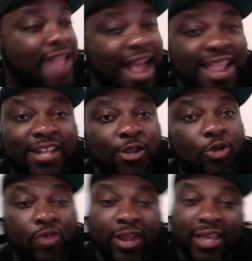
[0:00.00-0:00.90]
98
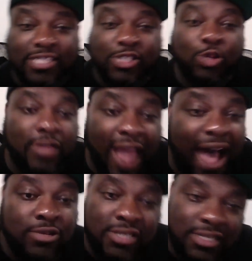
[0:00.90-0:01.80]
degrees
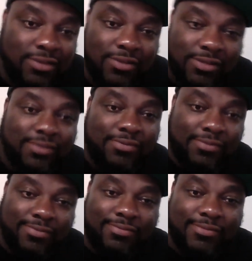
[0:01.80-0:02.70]
2000
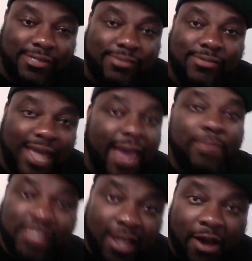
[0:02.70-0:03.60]

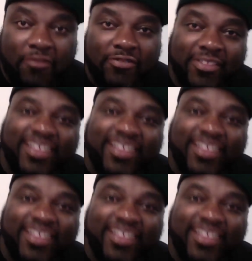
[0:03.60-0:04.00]
type stuff.